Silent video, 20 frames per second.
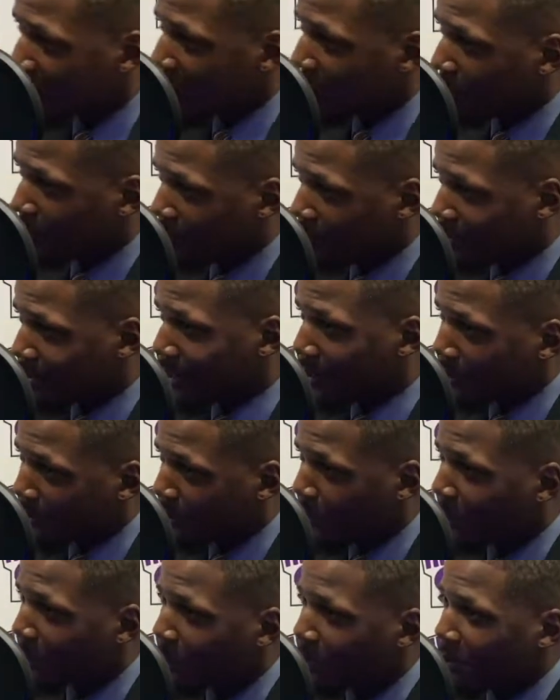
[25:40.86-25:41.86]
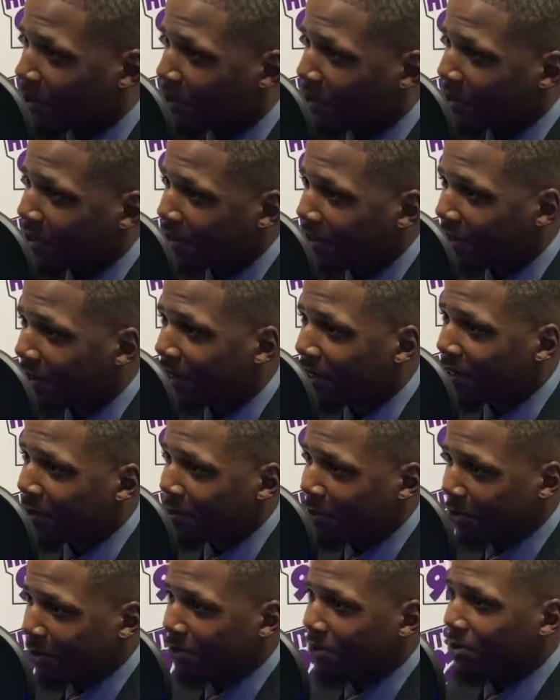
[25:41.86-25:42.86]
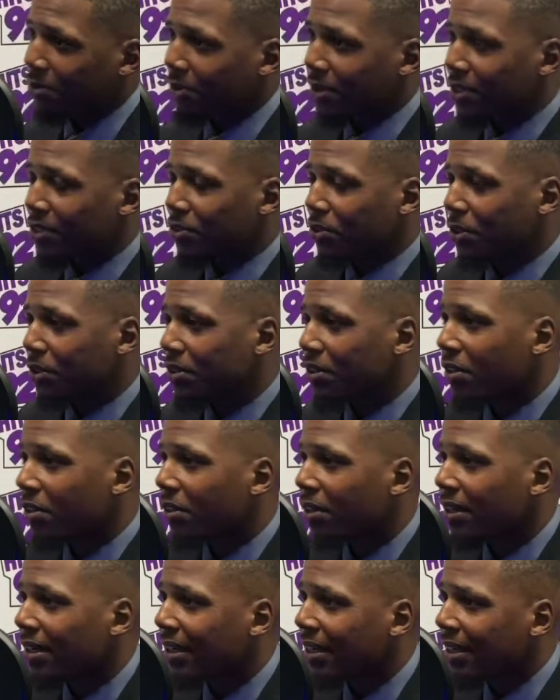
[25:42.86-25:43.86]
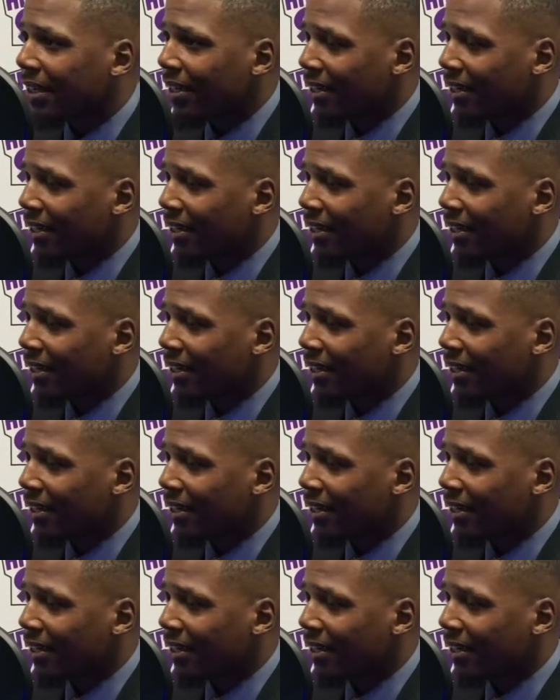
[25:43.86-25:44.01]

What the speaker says: because I'm a criminal attorney and a personal injury attorney,